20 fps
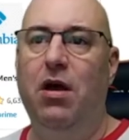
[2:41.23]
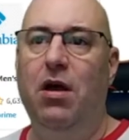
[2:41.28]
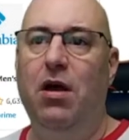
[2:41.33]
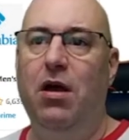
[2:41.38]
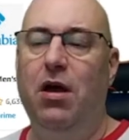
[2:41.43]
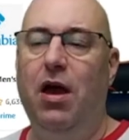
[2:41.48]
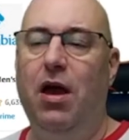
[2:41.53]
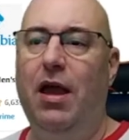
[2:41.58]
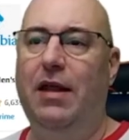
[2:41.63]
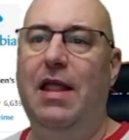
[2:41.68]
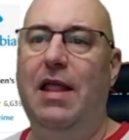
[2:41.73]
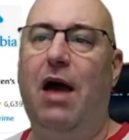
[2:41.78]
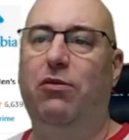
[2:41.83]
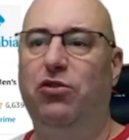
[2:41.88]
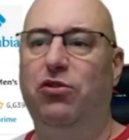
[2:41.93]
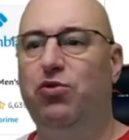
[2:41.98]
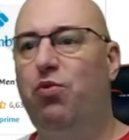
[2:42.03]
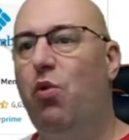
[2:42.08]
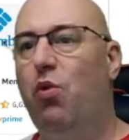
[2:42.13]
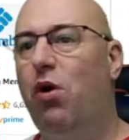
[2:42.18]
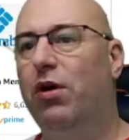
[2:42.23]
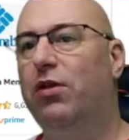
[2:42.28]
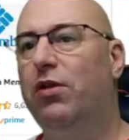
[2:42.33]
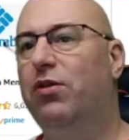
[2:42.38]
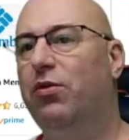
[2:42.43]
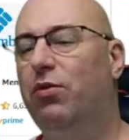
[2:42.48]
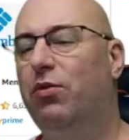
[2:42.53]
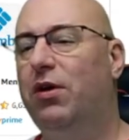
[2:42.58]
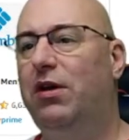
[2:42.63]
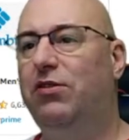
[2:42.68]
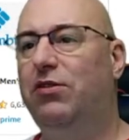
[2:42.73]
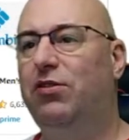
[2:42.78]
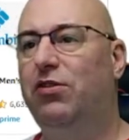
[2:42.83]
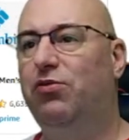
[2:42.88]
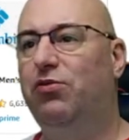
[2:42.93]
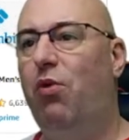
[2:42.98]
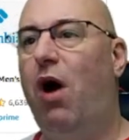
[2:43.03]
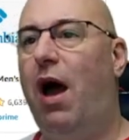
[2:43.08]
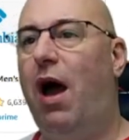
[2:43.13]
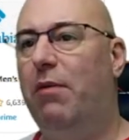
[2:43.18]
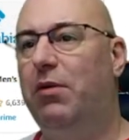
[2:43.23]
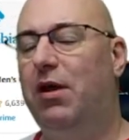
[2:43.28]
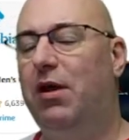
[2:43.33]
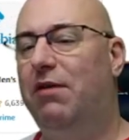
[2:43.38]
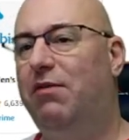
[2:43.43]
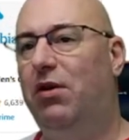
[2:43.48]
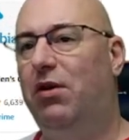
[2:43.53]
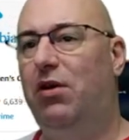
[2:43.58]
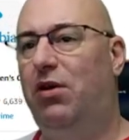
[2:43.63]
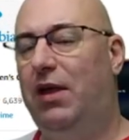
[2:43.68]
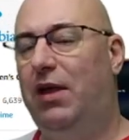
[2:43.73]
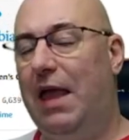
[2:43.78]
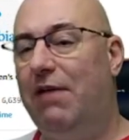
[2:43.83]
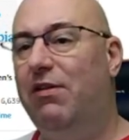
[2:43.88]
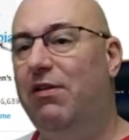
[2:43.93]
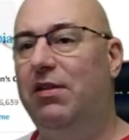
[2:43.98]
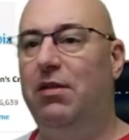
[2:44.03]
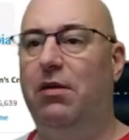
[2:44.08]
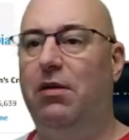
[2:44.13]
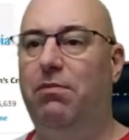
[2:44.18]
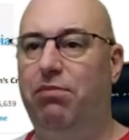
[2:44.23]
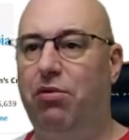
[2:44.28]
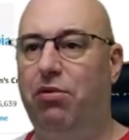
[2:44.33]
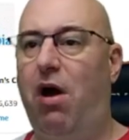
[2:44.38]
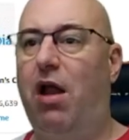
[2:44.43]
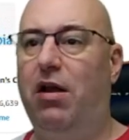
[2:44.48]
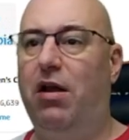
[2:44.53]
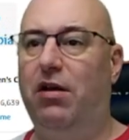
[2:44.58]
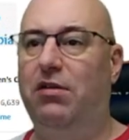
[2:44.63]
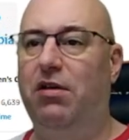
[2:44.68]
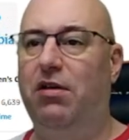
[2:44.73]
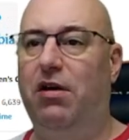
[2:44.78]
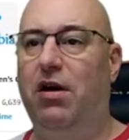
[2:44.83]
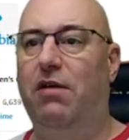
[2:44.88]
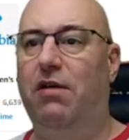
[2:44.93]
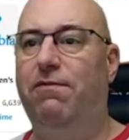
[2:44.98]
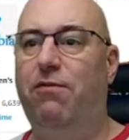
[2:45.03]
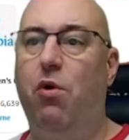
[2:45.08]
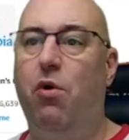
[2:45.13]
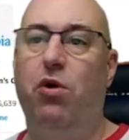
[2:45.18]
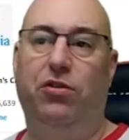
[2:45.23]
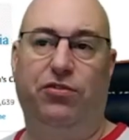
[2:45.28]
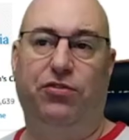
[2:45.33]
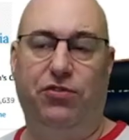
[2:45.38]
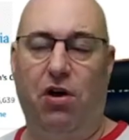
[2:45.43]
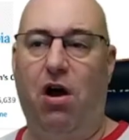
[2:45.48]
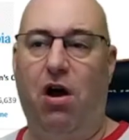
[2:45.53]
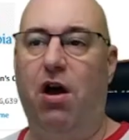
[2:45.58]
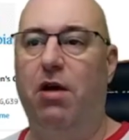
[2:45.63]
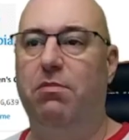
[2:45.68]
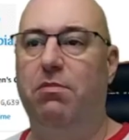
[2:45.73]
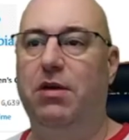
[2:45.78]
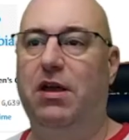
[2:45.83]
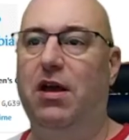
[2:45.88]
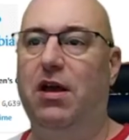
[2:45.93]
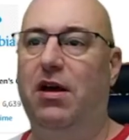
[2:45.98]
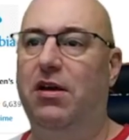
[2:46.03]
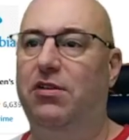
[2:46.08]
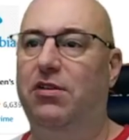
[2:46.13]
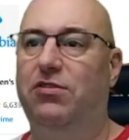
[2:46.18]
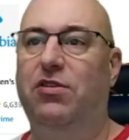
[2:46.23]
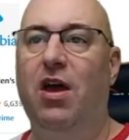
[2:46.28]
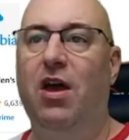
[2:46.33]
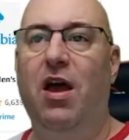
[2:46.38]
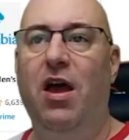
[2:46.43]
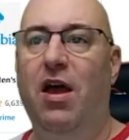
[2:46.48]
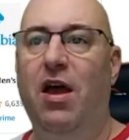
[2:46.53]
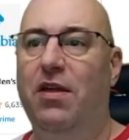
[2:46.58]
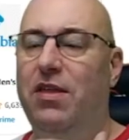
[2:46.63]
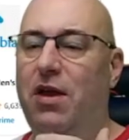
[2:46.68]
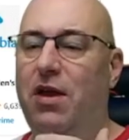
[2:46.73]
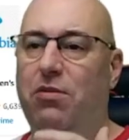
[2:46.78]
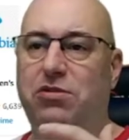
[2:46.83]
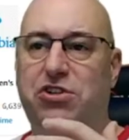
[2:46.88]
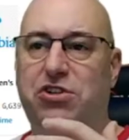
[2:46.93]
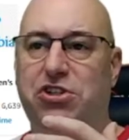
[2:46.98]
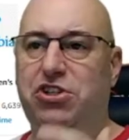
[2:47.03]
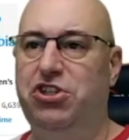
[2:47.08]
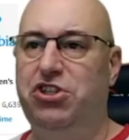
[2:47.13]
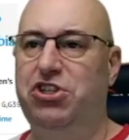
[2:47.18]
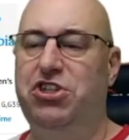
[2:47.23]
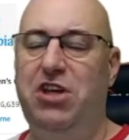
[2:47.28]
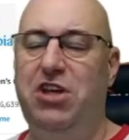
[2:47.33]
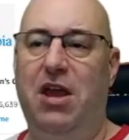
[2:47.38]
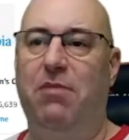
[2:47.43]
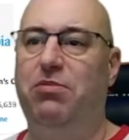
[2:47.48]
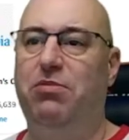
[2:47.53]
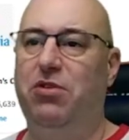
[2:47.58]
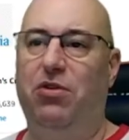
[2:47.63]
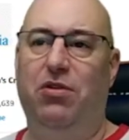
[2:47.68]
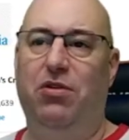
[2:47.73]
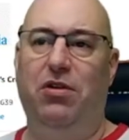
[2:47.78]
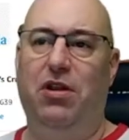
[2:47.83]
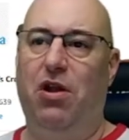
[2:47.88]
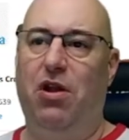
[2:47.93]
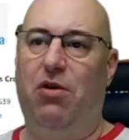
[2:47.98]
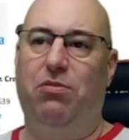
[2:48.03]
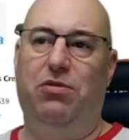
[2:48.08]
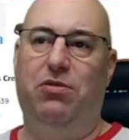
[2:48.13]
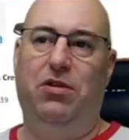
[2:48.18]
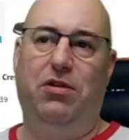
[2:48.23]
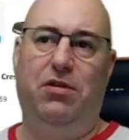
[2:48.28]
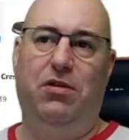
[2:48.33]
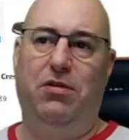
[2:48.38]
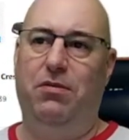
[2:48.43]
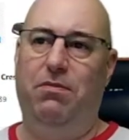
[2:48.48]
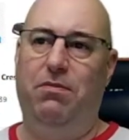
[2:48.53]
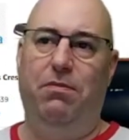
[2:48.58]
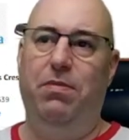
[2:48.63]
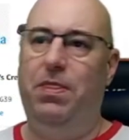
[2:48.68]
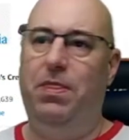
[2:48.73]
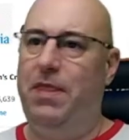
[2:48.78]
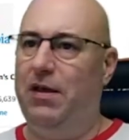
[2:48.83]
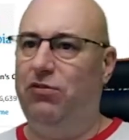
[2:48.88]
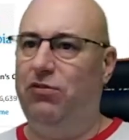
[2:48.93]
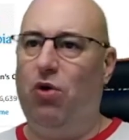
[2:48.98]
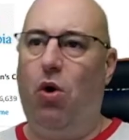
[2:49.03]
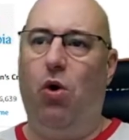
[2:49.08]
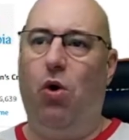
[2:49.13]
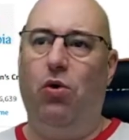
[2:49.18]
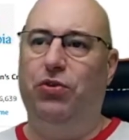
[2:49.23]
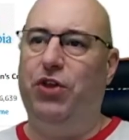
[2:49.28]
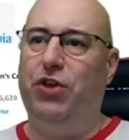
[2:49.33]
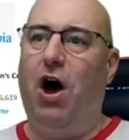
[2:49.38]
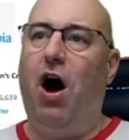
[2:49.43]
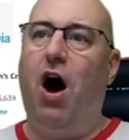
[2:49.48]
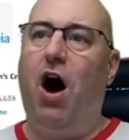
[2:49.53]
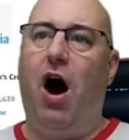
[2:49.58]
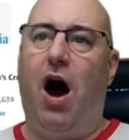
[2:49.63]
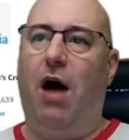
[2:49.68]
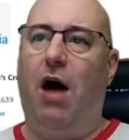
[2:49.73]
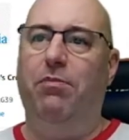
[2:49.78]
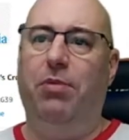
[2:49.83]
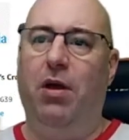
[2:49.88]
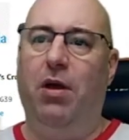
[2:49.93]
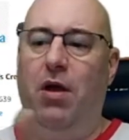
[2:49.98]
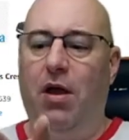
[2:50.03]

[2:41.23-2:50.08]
And that was one of the reasons why I'm giving the product a 4-star, because they were just shipped, this whole top.